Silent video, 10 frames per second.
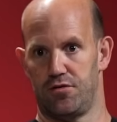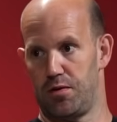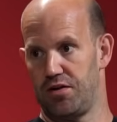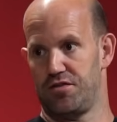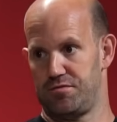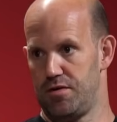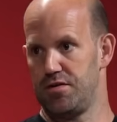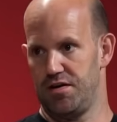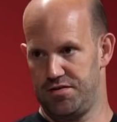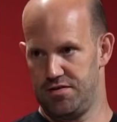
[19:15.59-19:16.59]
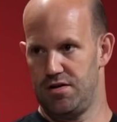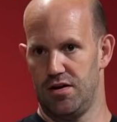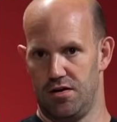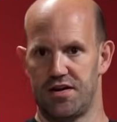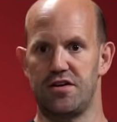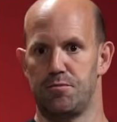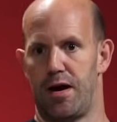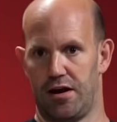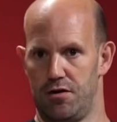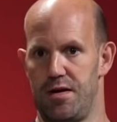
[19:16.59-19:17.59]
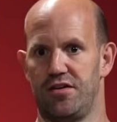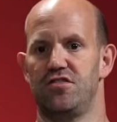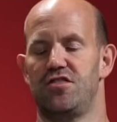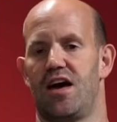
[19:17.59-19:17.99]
as well as a data payload message.